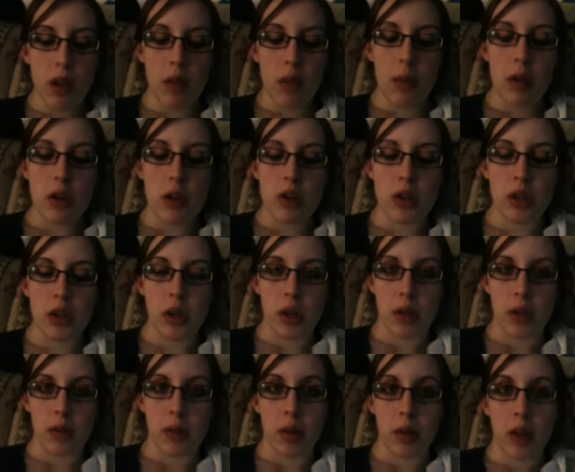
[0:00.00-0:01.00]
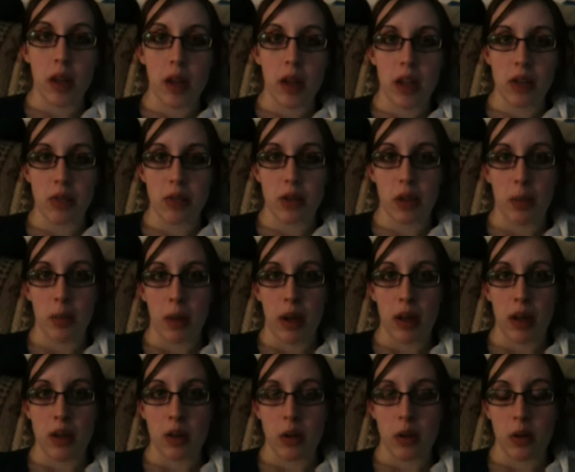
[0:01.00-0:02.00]
I'm going to show you him. The lighting is really
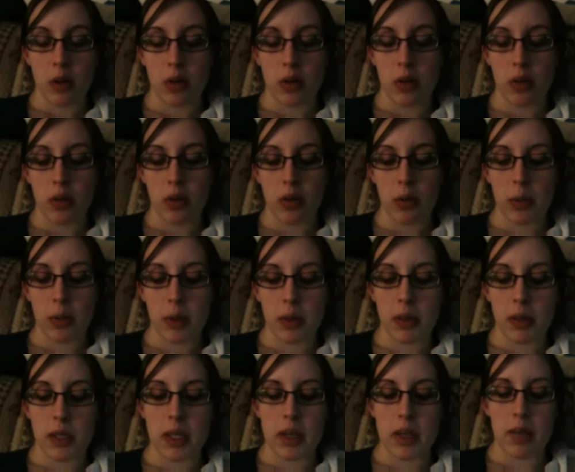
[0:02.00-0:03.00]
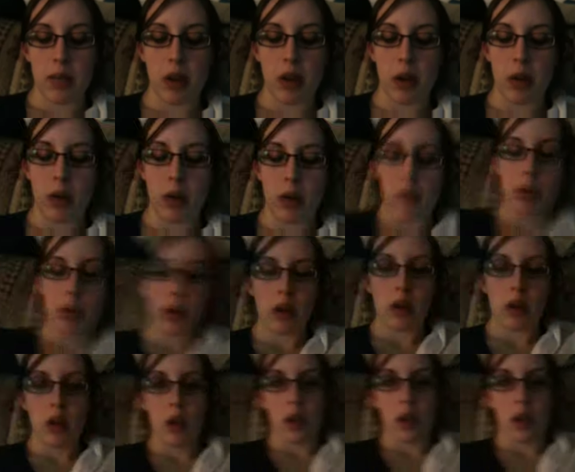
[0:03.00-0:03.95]
bad, so I don't know if you'll be able to see him very well, but